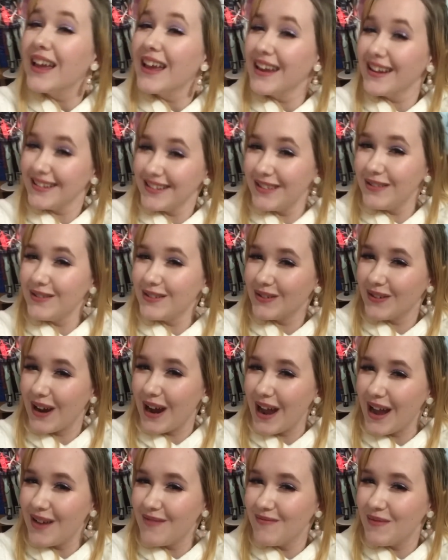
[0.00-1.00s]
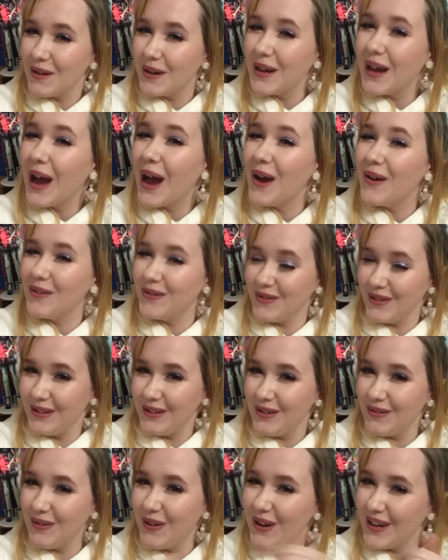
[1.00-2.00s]
and subscribe. I would
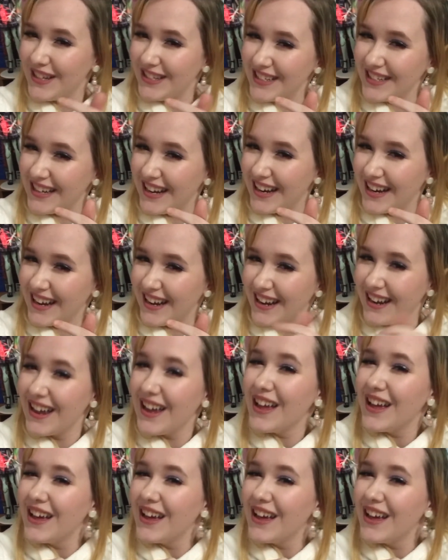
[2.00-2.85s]
really appreciate it.